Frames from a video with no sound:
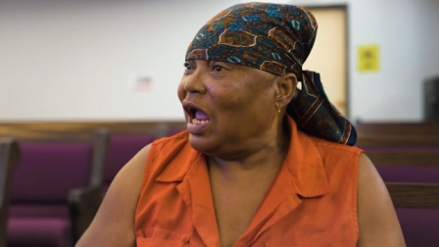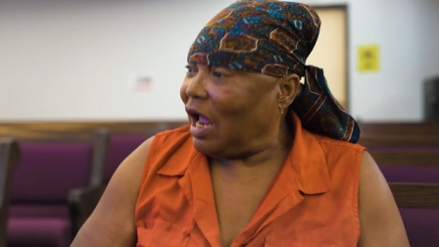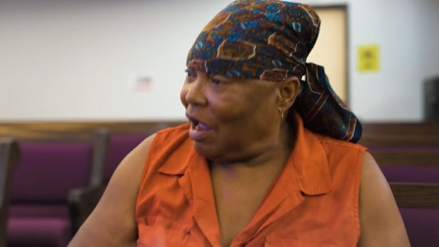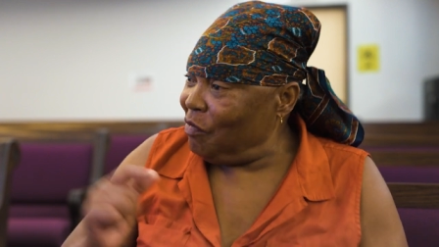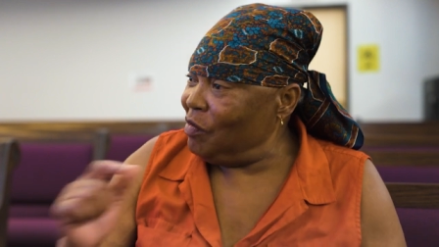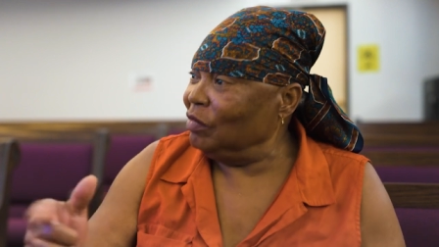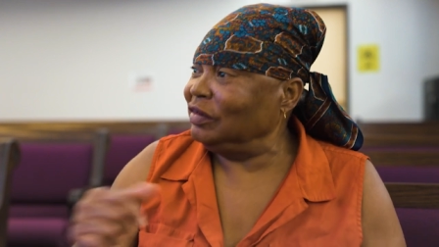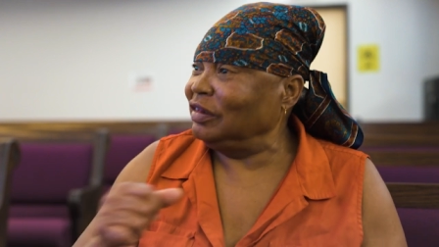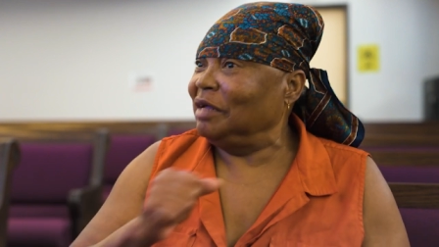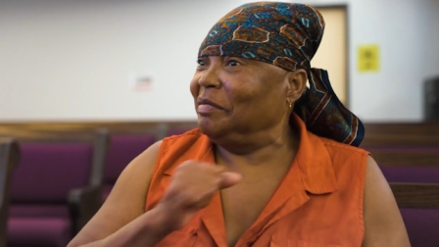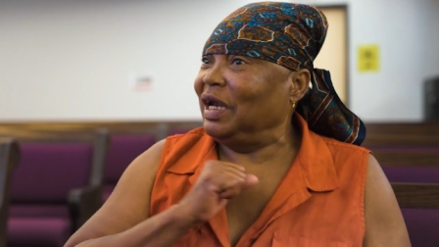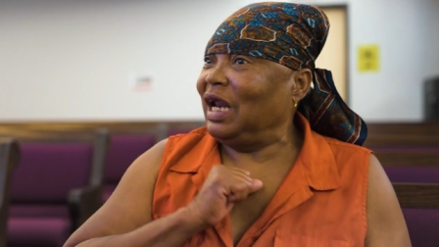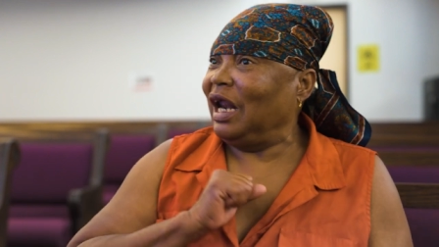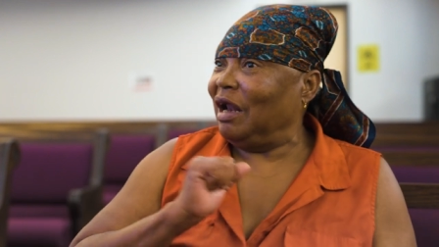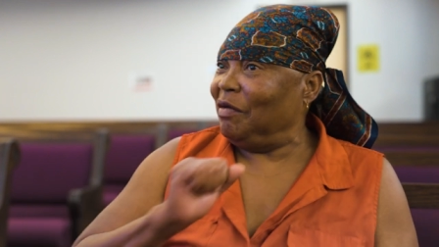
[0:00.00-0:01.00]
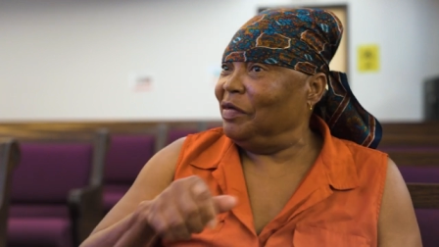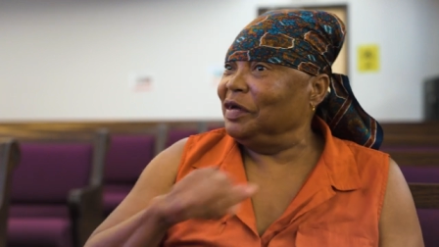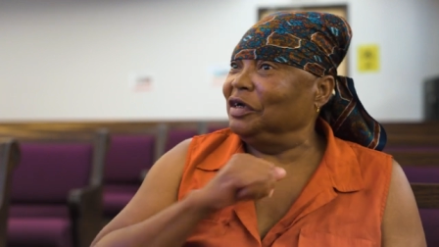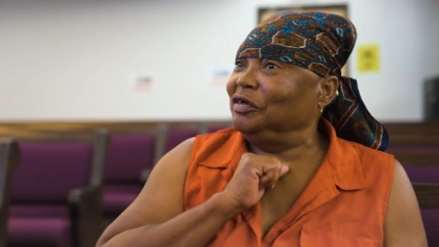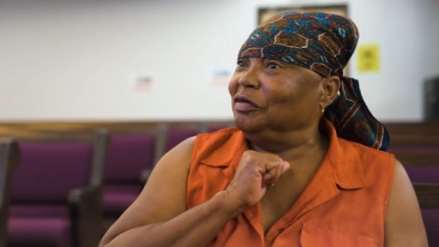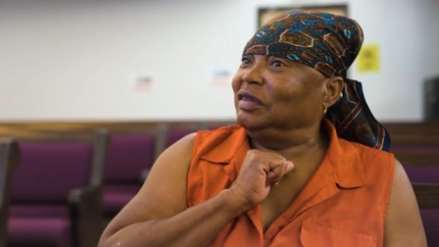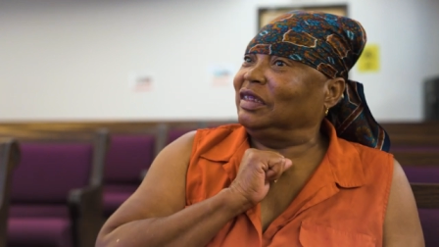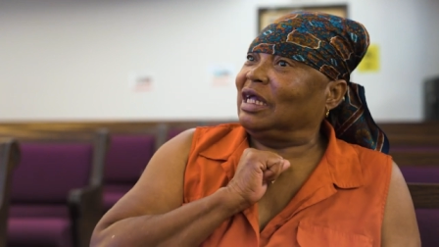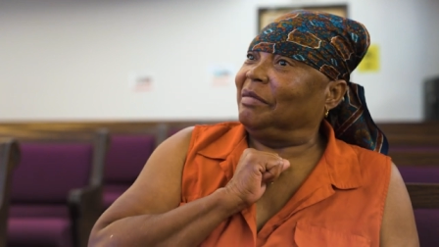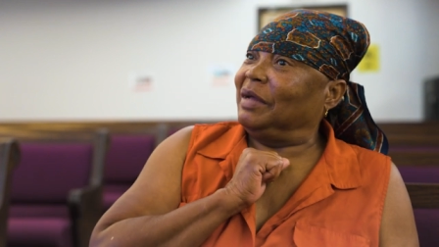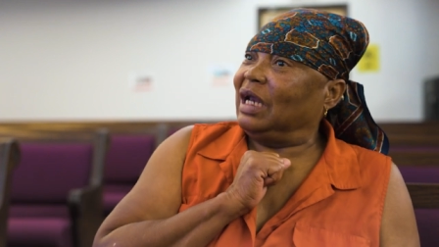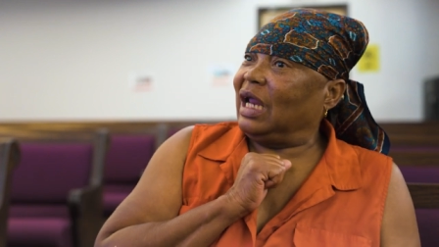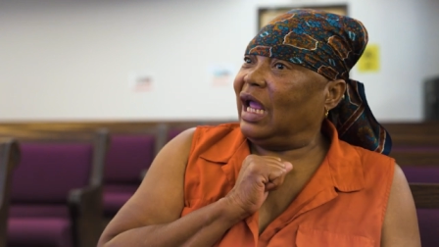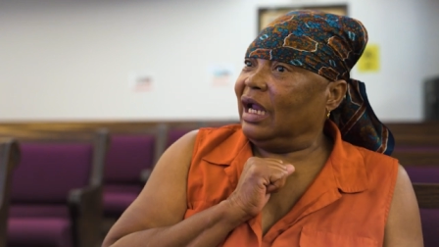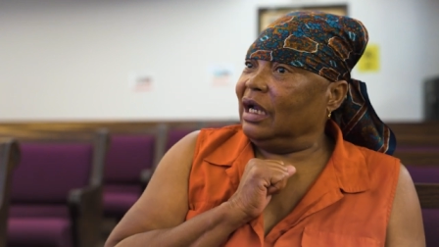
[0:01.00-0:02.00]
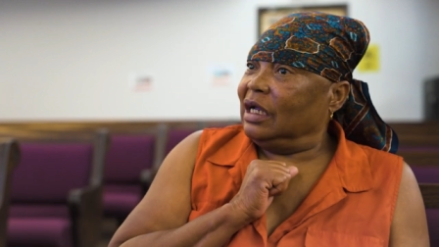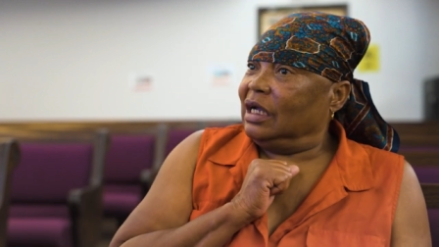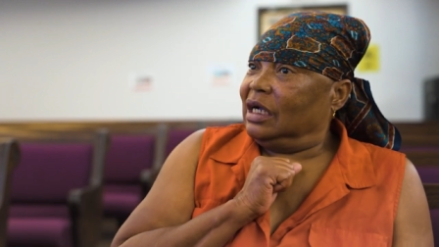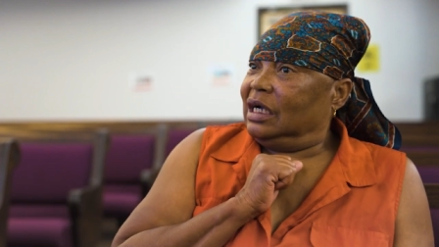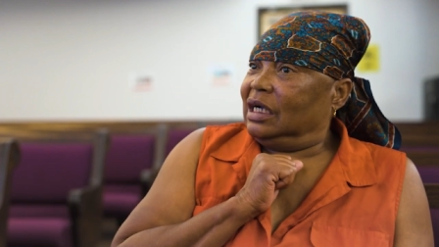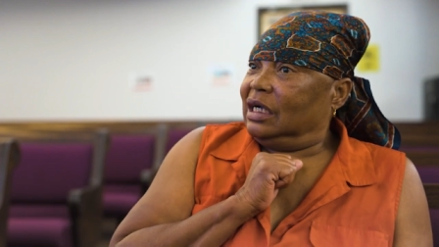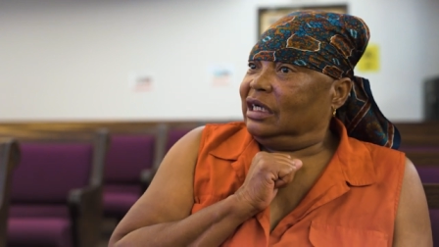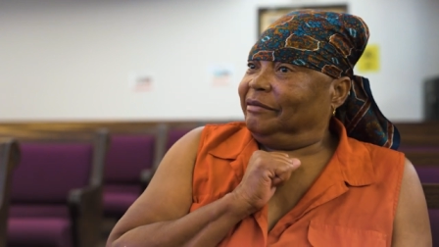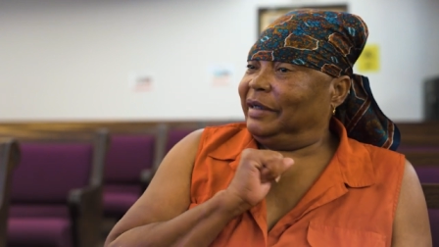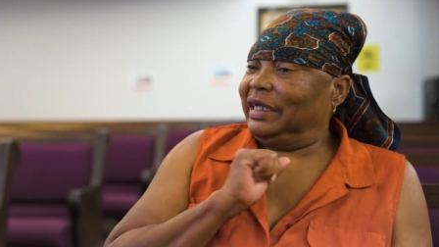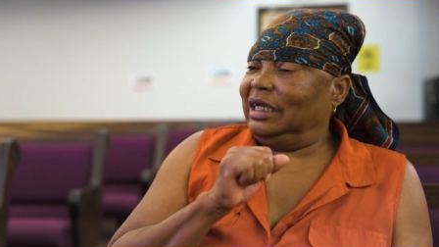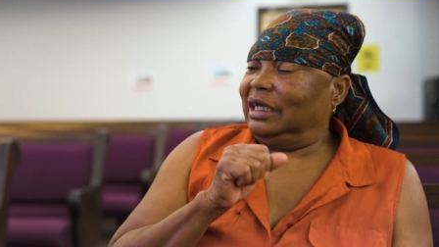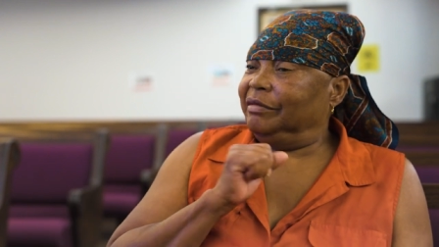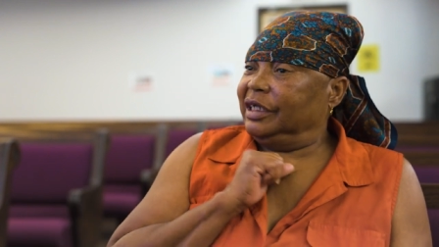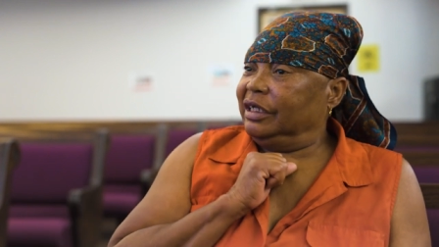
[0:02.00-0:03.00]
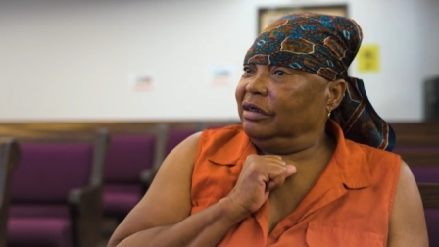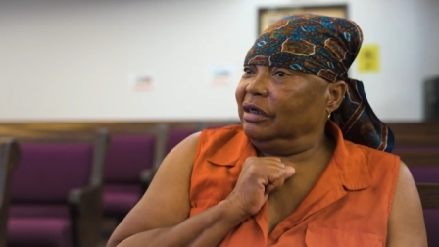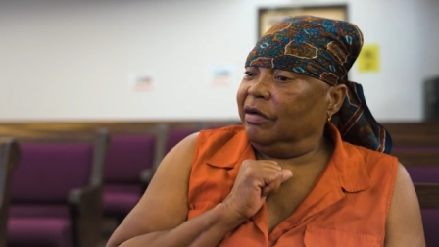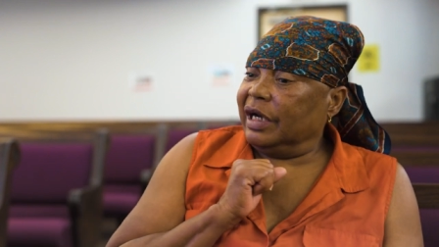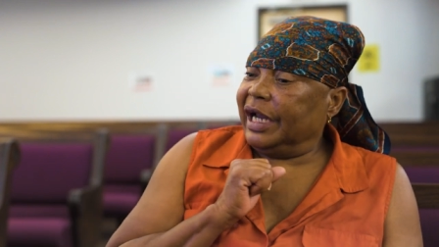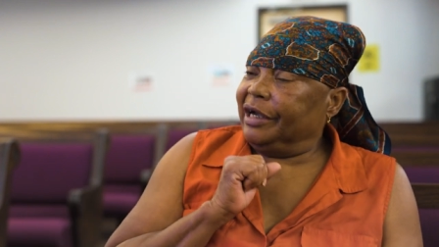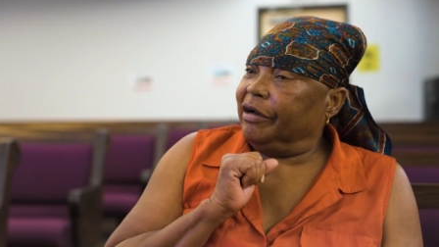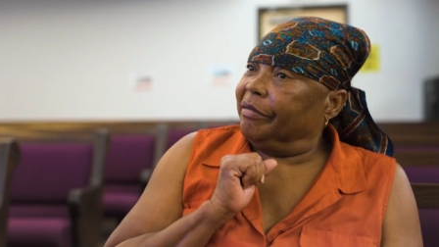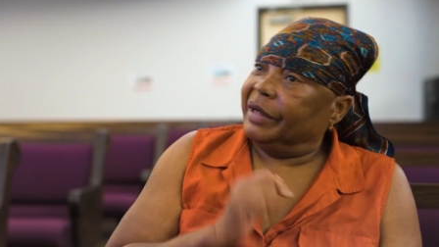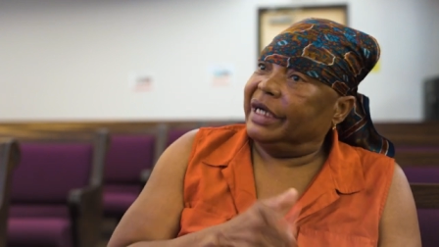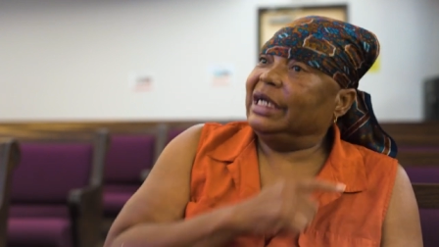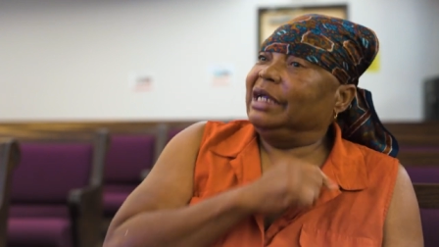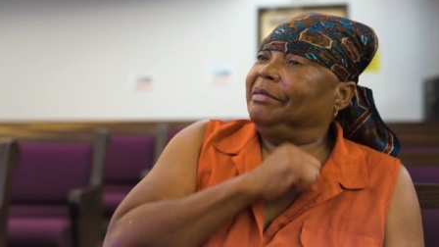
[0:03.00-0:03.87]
I want some of that. I want to do some of that. Especially when you know it ain't no money